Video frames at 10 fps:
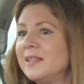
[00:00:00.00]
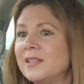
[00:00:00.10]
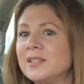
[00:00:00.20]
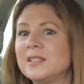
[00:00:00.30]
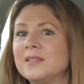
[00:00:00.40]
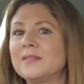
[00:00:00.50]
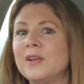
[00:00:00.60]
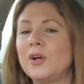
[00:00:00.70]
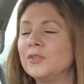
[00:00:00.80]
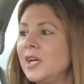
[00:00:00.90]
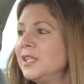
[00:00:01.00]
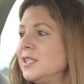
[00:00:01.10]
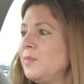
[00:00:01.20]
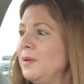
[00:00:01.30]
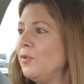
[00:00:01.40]
There's
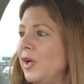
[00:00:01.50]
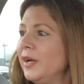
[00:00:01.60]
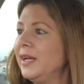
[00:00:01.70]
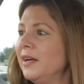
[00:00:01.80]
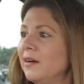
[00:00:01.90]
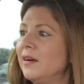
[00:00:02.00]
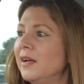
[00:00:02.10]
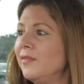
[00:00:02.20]
tons of people out here